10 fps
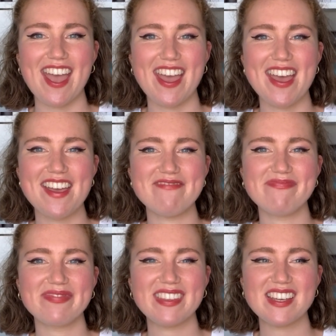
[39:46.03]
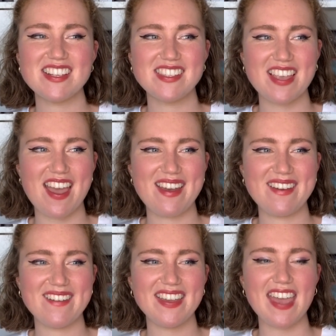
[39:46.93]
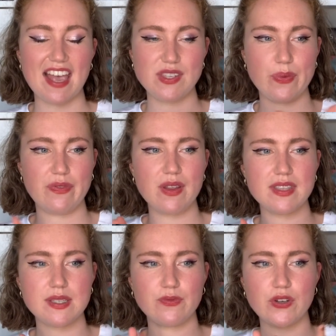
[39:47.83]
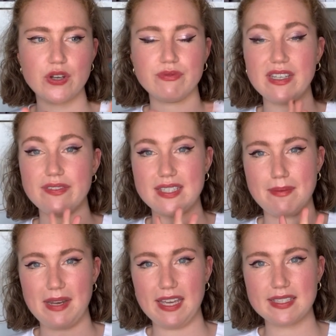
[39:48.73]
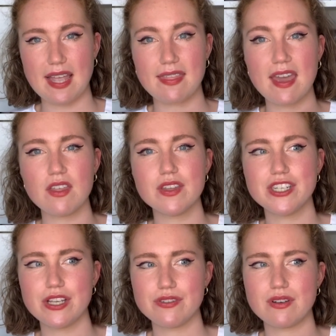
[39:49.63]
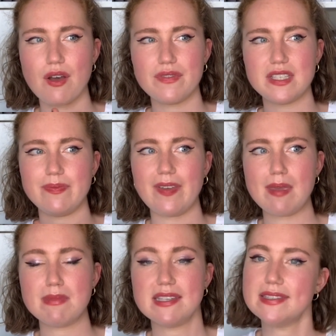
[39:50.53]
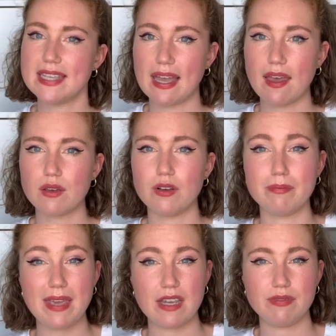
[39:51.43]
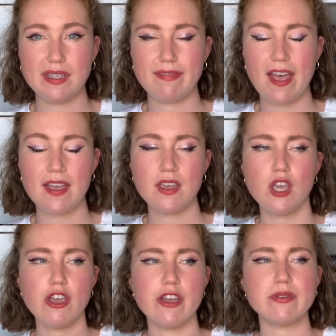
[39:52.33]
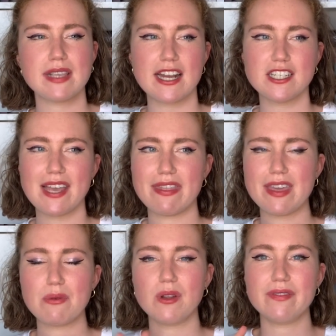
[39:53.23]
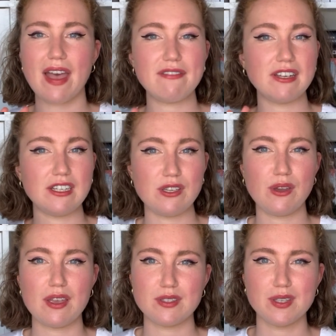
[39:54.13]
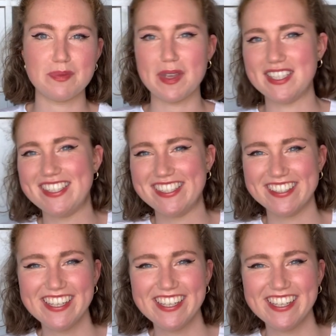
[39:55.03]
Um, so yeah, so we're following these four Riva siblings and they are the children of this famous singer called Mick Riva, who is actually, I think, one of Evelyn Hugo's husbands.